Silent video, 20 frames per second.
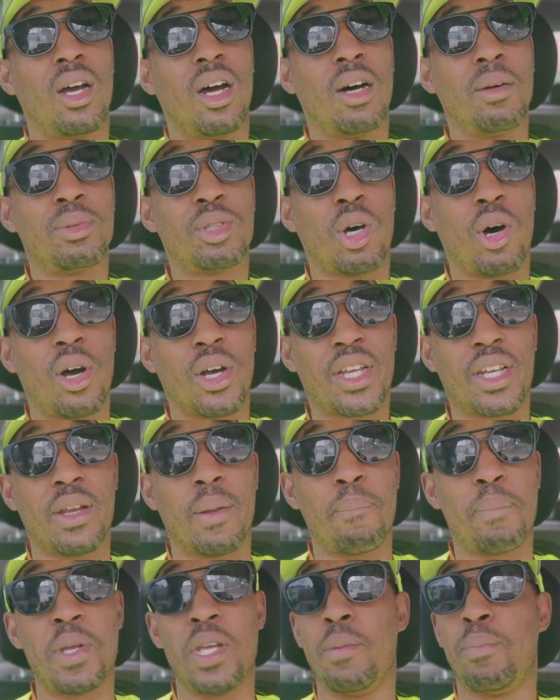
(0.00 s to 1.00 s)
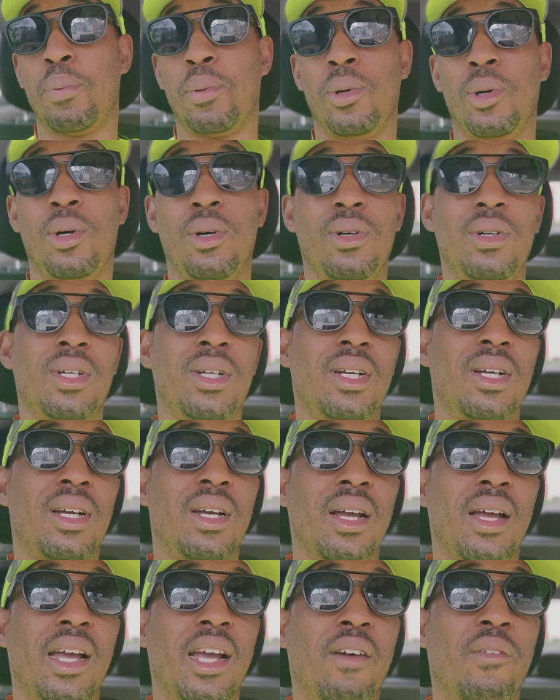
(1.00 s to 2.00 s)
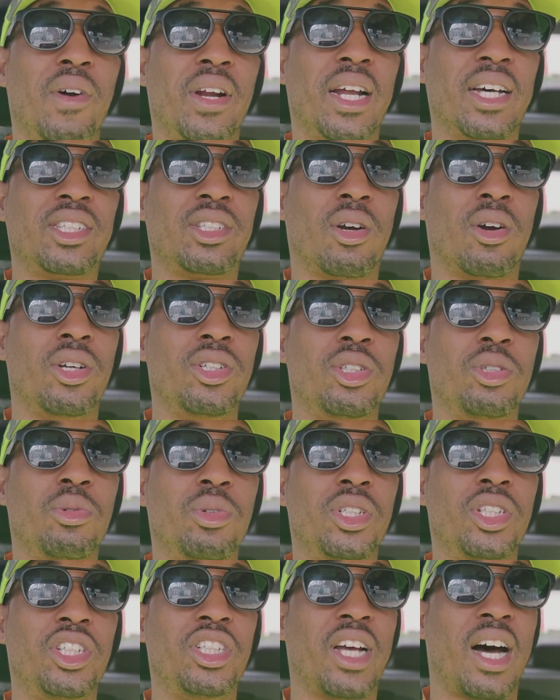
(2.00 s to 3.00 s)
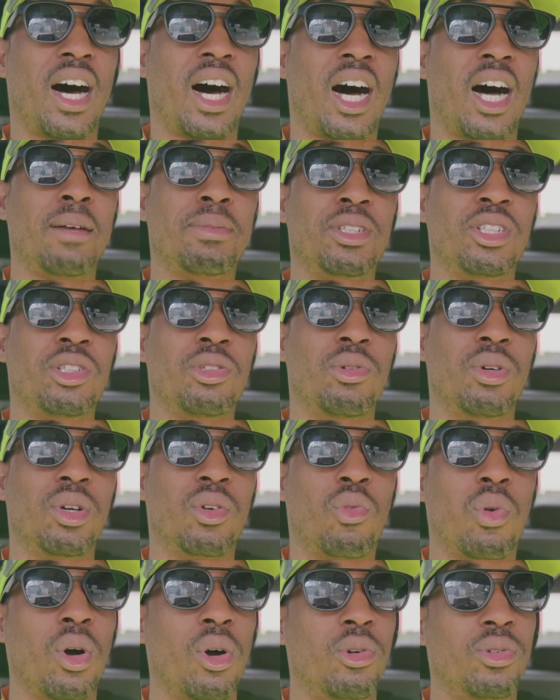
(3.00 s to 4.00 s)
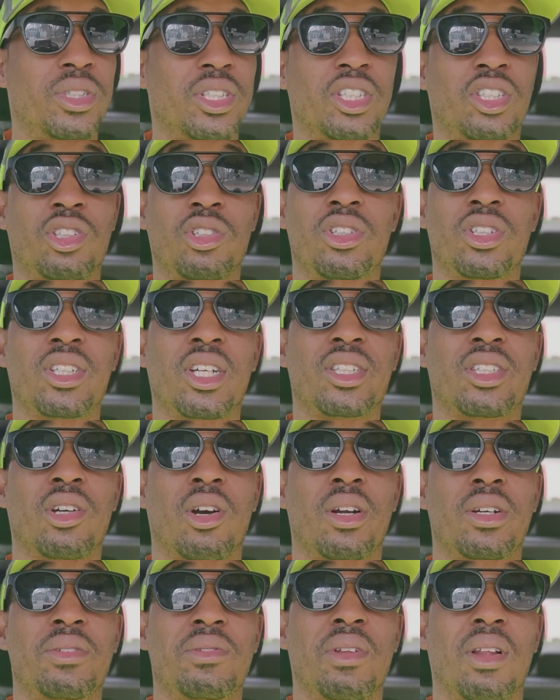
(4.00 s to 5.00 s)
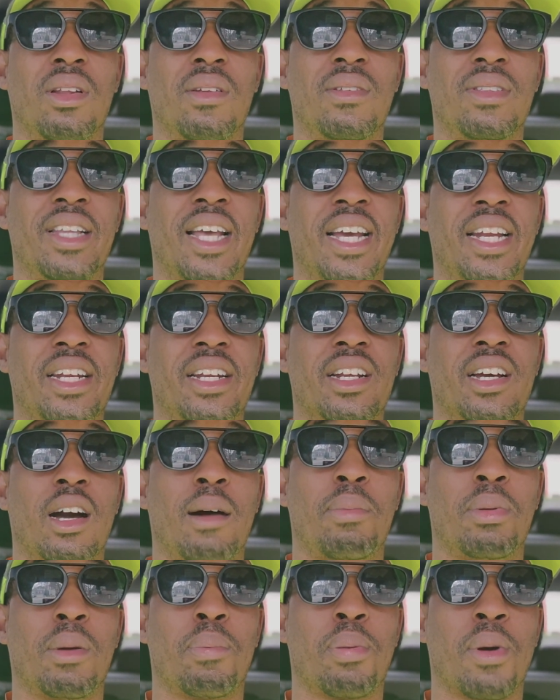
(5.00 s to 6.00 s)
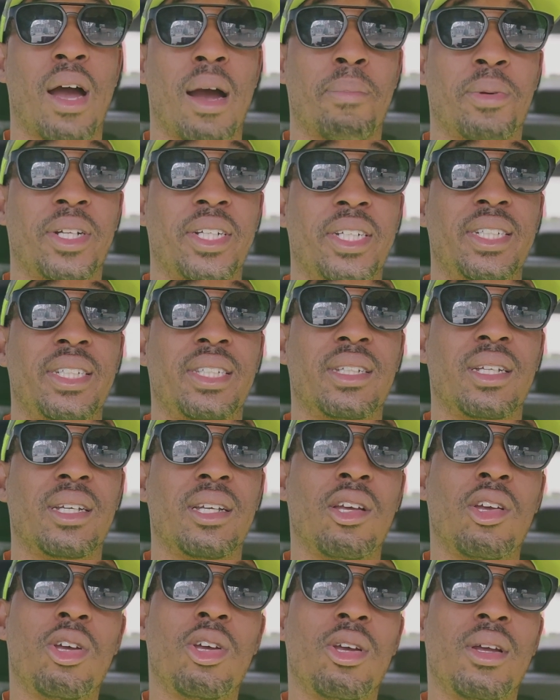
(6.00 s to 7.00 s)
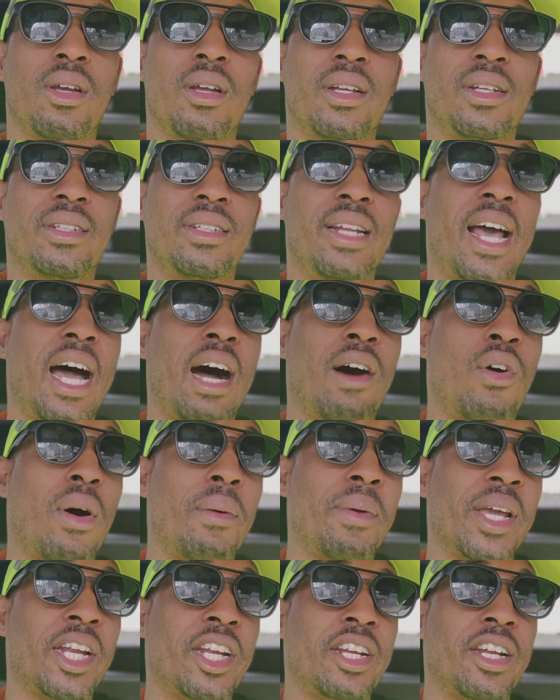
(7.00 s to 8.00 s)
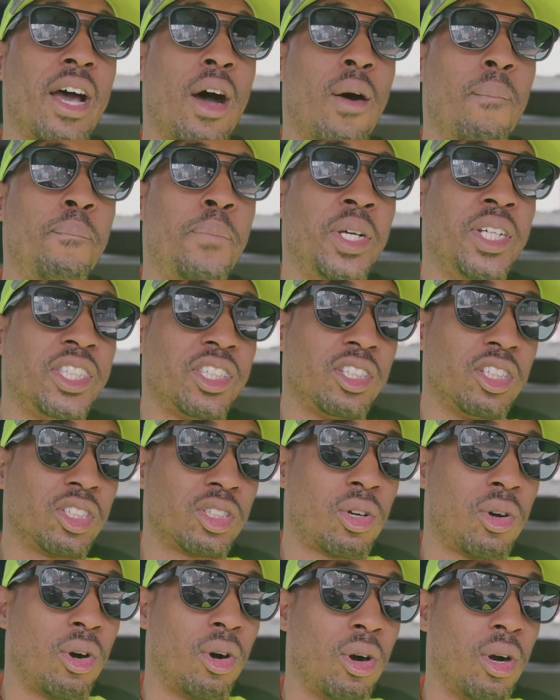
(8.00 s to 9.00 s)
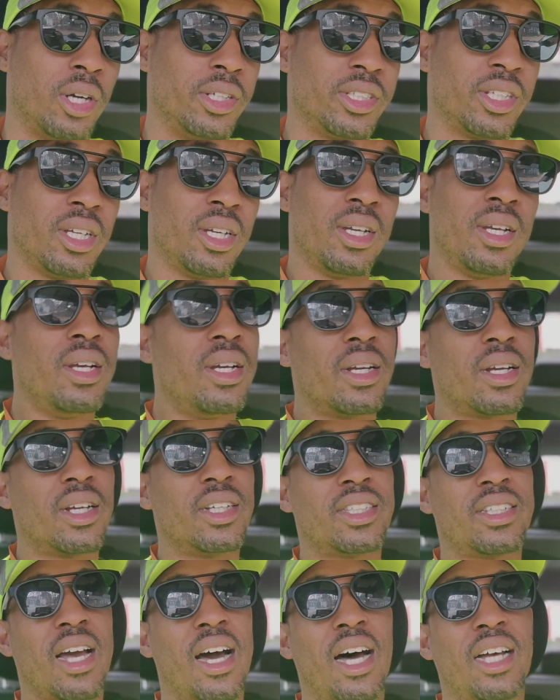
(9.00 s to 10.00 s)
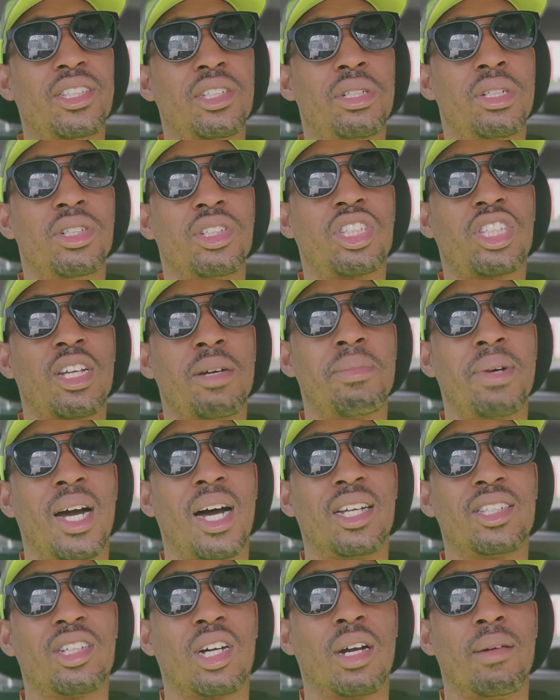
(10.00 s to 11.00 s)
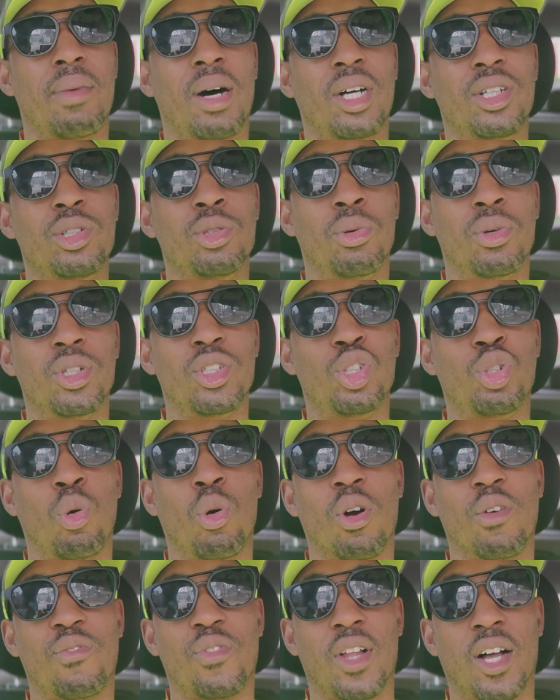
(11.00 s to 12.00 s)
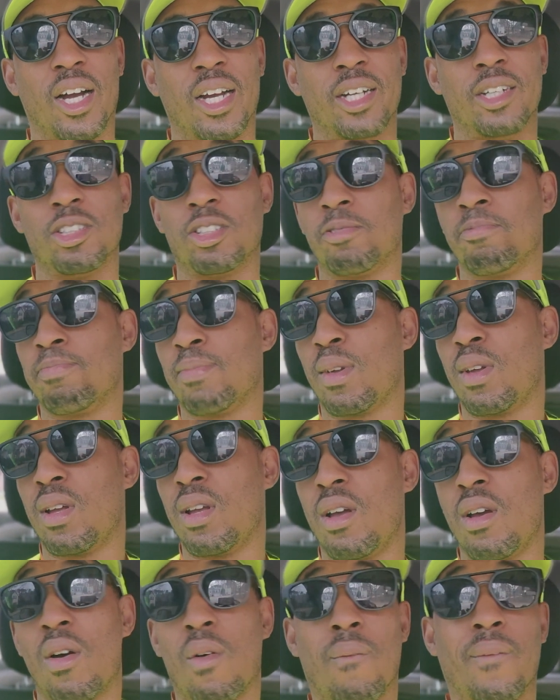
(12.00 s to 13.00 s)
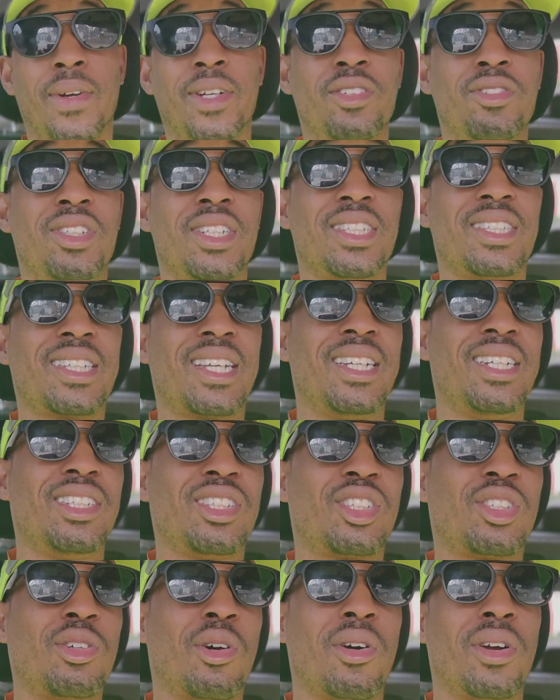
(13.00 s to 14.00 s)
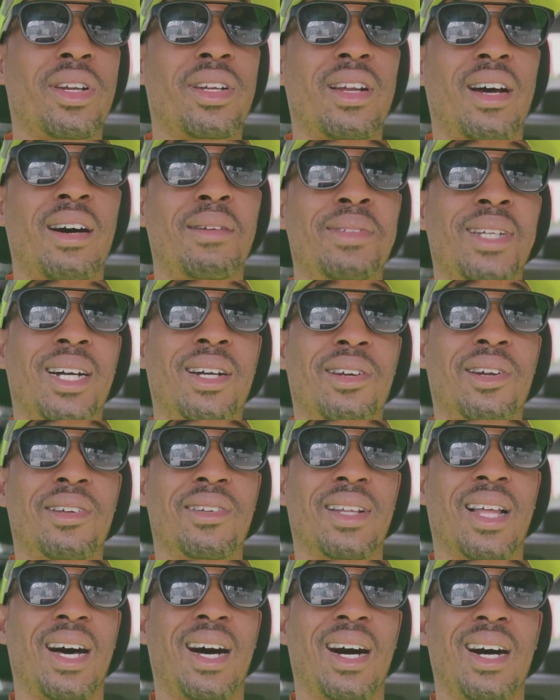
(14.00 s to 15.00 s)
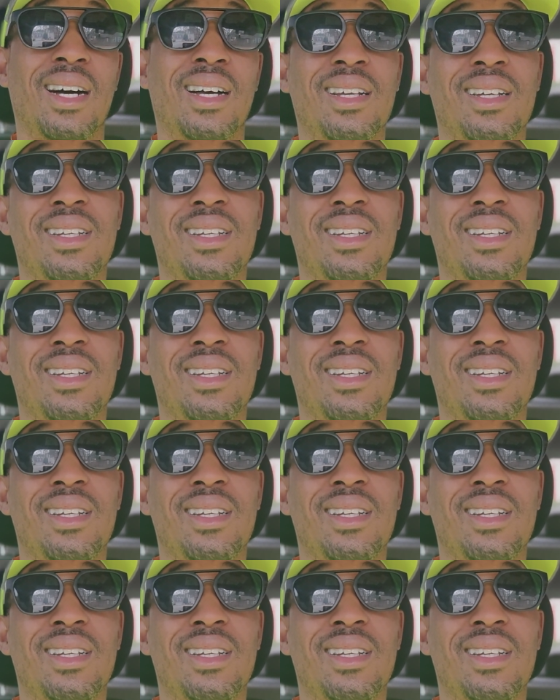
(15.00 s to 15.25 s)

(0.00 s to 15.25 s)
I'm talking to people. And when I started doing jobs and doing quotes, as soon as I started landing a couple of properties, now I'm handing out business cards. Because, guys, you hear some guys talk about doing door flyers. When you're just getting started, I'm not going to lie,